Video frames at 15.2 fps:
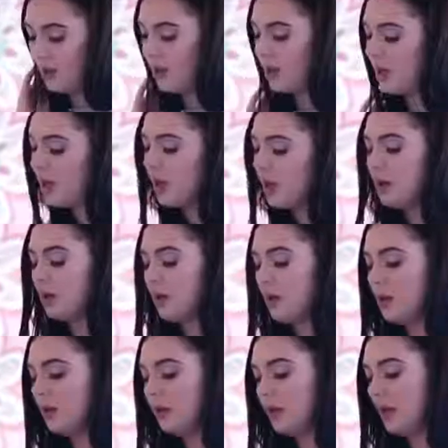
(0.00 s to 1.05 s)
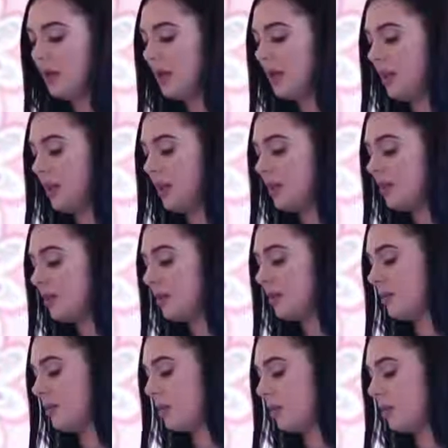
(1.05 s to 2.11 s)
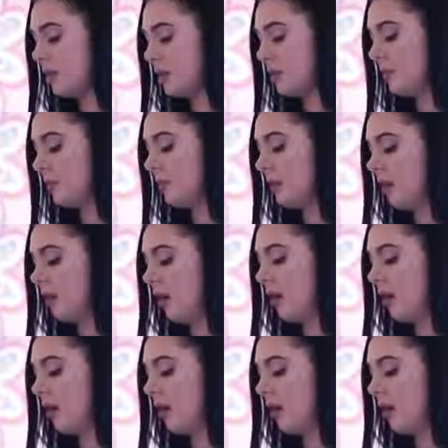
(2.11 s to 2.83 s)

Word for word: Yeah, it's just been really